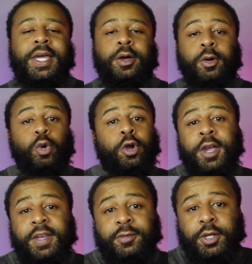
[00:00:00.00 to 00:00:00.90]
or
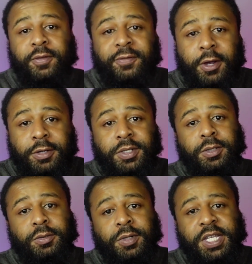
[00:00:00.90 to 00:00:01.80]
even your first
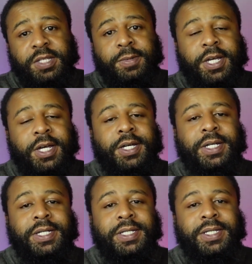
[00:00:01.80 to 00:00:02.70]
suit, is
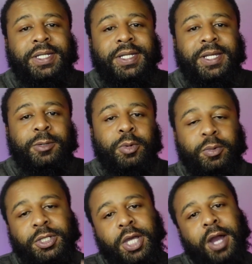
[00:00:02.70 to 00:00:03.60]
because when we're
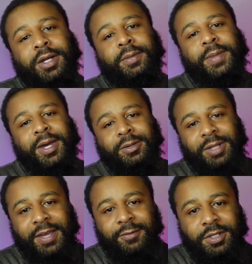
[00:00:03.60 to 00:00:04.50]
talking about
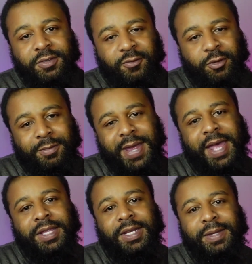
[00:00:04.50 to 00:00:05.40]
levels of formality,